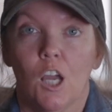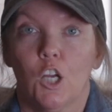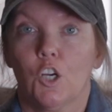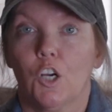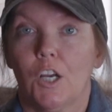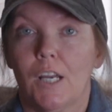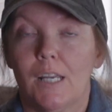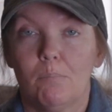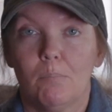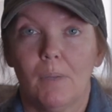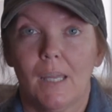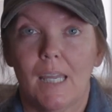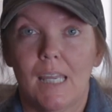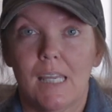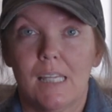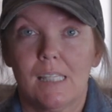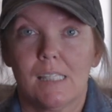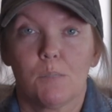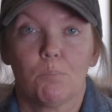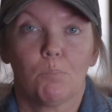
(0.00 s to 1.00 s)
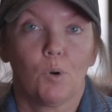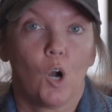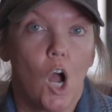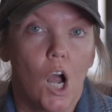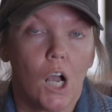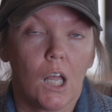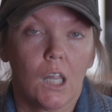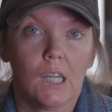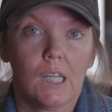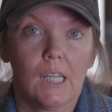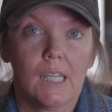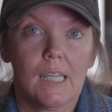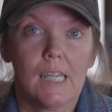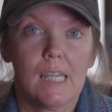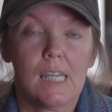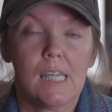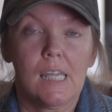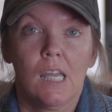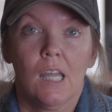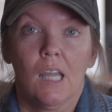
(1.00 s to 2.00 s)
green beans,
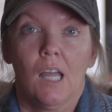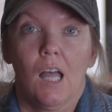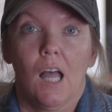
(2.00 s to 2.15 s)
broccoli.